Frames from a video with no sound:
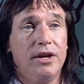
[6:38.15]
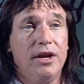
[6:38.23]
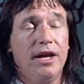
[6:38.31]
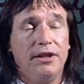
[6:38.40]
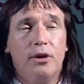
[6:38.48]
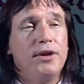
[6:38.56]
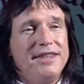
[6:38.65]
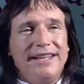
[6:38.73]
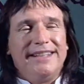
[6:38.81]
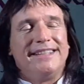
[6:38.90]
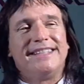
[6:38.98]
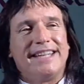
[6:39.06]
And the only thing
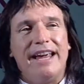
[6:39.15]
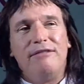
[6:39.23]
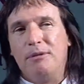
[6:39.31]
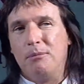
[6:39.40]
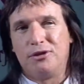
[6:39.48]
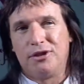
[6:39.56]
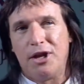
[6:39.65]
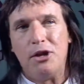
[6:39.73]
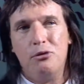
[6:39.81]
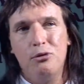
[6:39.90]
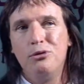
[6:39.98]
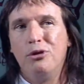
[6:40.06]
that saved them was that they
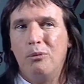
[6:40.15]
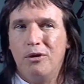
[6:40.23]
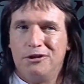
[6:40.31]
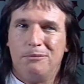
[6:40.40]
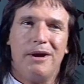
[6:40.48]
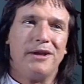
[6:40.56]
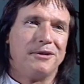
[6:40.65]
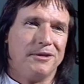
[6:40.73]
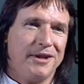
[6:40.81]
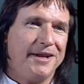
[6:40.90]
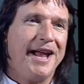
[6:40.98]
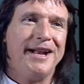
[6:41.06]
knew the woods better
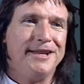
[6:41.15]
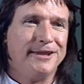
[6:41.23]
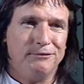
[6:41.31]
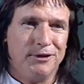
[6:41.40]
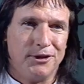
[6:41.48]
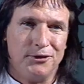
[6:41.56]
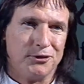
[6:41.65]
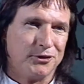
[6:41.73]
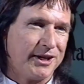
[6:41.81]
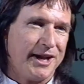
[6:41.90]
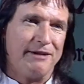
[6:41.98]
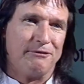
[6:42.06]
than any of the villagers
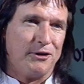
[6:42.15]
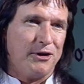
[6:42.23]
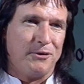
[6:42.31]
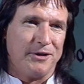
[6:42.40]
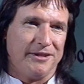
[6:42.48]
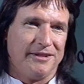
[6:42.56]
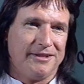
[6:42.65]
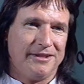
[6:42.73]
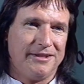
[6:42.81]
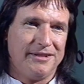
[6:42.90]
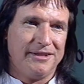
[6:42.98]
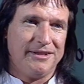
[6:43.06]
had ever known it.
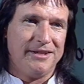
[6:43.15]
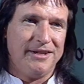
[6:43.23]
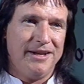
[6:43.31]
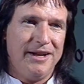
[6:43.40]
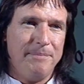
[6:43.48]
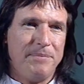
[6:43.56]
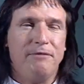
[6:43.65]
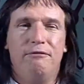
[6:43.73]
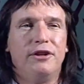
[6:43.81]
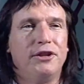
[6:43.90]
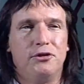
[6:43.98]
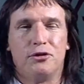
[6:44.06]
And the
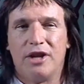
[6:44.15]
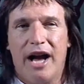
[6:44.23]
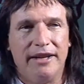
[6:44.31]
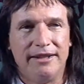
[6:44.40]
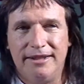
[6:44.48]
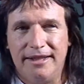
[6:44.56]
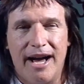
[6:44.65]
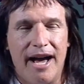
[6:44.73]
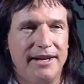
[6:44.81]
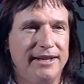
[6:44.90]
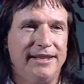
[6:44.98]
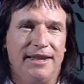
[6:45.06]
villagers hunted and
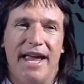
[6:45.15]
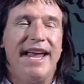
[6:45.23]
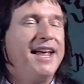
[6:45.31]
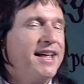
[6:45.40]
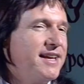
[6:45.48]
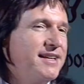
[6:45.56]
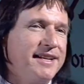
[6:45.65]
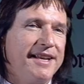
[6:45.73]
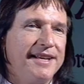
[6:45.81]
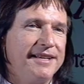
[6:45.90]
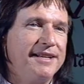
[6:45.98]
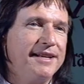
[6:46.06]
hunted, and they hid and
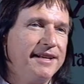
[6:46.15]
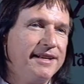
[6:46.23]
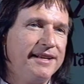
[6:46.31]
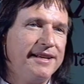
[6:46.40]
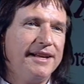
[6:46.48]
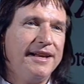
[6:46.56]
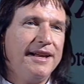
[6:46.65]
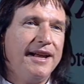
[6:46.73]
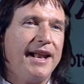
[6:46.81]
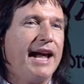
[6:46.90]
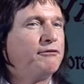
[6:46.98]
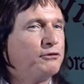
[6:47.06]
hid.
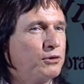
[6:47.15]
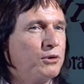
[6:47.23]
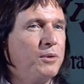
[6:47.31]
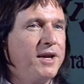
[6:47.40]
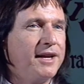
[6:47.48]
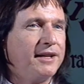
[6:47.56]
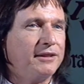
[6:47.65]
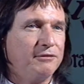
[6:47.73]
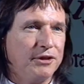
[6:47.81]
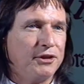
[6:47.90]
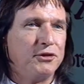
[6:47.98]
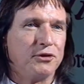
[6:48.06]
After a week, the
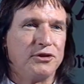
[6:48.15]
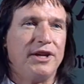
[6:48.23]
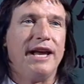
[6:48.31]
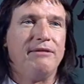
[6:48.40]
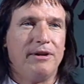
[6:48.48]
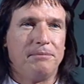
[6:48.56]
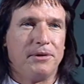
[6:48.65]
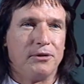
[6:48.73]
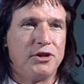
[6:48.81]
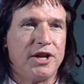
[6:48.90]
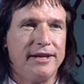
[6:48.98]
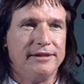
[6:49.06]
villagers gave up their
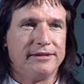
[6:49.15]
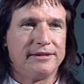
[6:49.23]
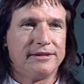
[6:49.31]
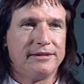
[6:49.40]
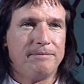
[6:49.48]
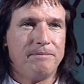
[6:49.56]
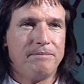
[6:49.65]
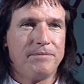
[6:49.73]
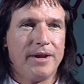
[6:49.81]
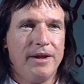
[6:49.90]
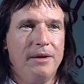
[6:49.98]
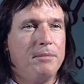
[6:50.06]
chase.
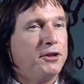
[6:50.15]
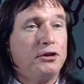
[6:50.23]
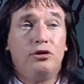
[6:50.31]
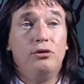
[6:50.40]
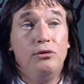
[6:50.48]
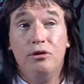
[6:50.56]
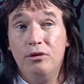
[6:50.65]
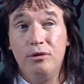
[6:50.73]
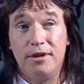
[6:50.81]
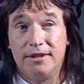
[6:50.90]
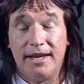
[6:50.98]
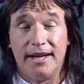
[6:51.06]
But the two knew
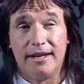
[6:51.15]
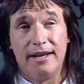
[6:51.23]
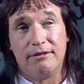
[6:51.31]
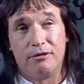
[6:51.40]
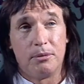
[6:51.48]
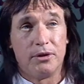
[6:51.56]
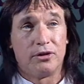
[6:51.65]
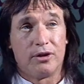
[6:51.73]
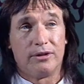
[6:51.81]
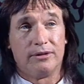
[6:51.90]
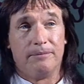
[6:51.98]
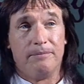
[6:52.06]
that they could never
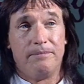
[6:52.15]
return.